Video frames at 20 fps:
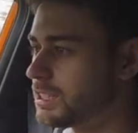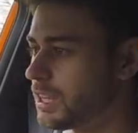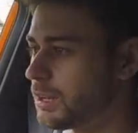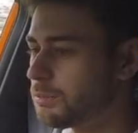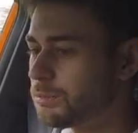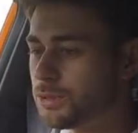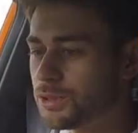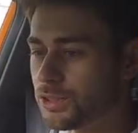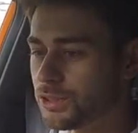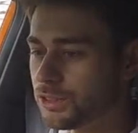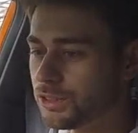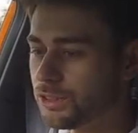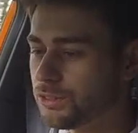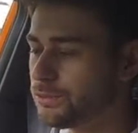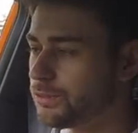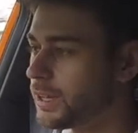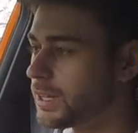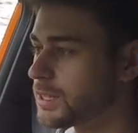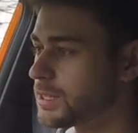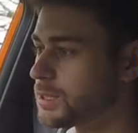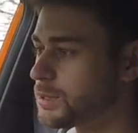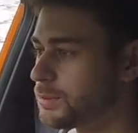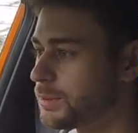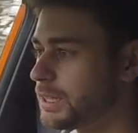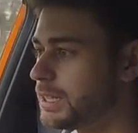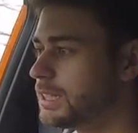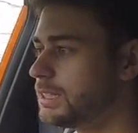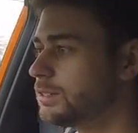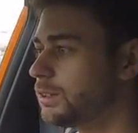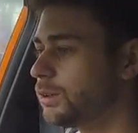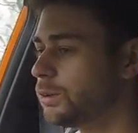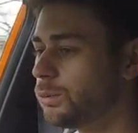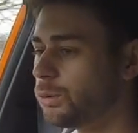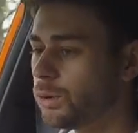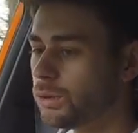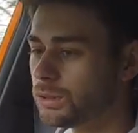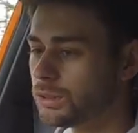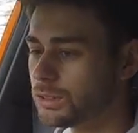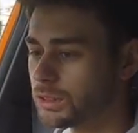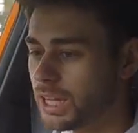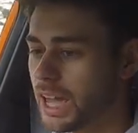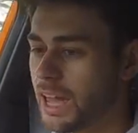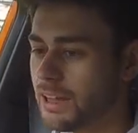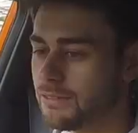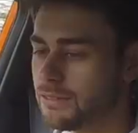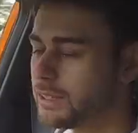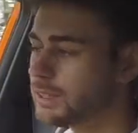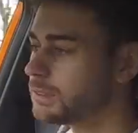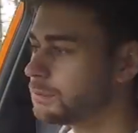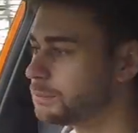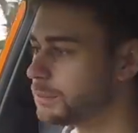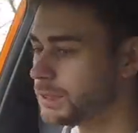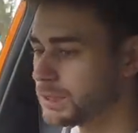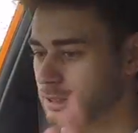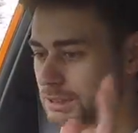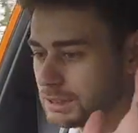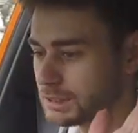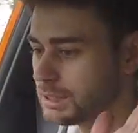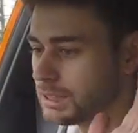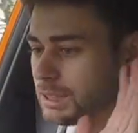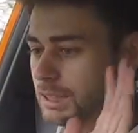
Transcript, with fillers: temperature or the fan speed or whatever, but